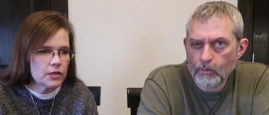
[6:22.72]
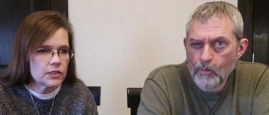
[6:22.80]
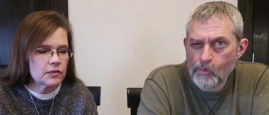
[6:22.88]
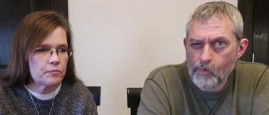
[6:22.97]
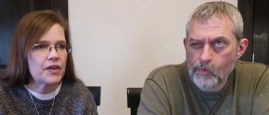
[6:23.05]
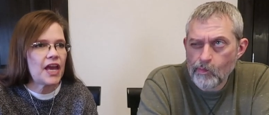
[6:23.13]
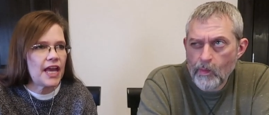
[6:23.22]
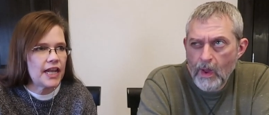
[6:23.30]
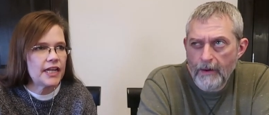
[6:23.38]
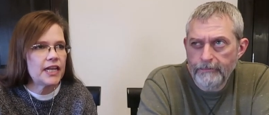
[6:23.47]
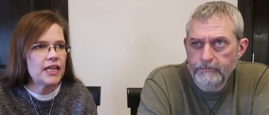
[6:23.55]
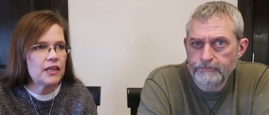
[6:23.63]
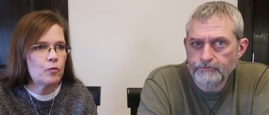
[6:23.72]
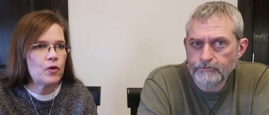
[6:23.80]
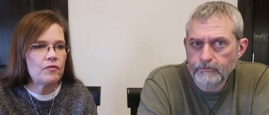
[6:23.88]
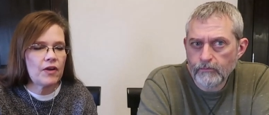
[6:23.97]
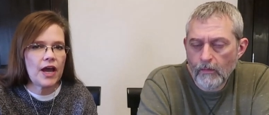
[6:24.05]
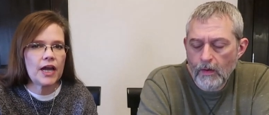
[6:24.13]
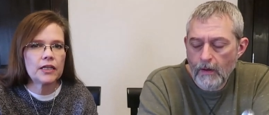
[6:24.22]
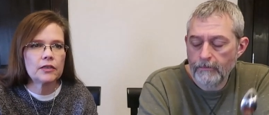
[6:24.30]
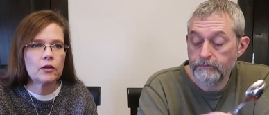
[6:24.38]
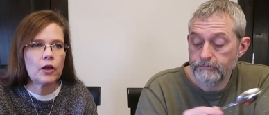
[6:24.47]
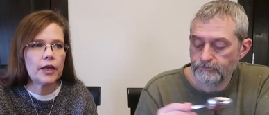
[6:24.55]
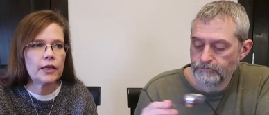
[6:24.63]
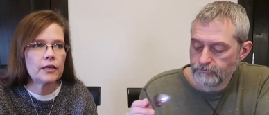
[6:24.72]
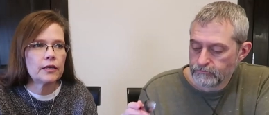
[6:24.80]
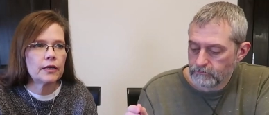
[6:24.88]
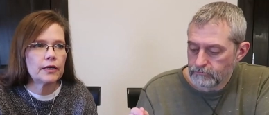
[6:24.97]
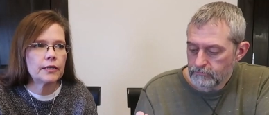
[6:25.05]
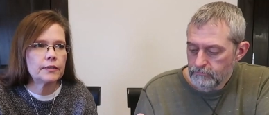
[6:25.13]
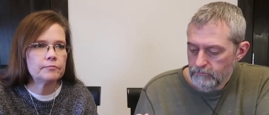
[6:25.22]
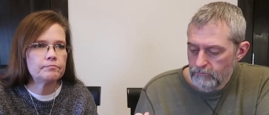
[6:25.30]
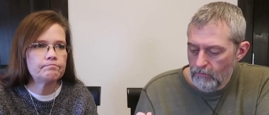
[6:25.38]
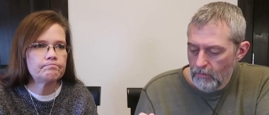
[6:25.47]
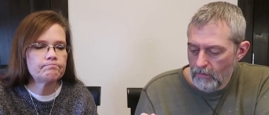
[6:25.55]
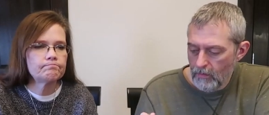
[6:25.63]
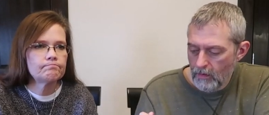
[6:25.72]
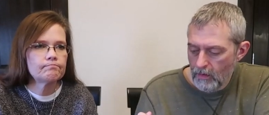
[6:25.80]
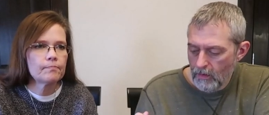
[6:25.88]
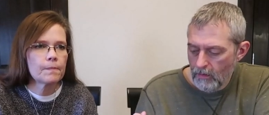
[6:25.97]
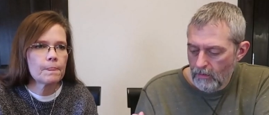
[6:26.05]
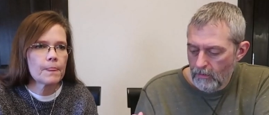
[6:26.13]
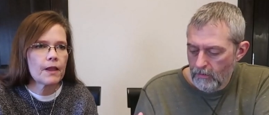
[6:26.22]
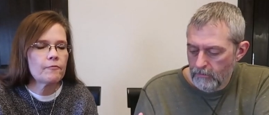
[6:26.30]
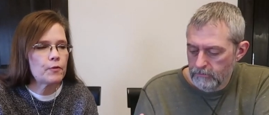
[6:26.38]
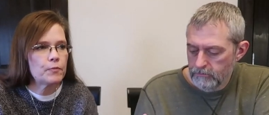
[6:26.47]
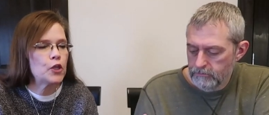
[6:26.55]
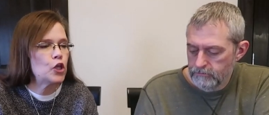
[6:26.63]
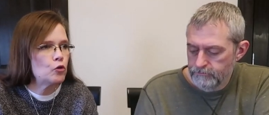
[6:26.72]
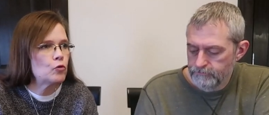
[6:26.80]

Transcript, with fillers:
Speaker 1: some candy that we've had, like um, from the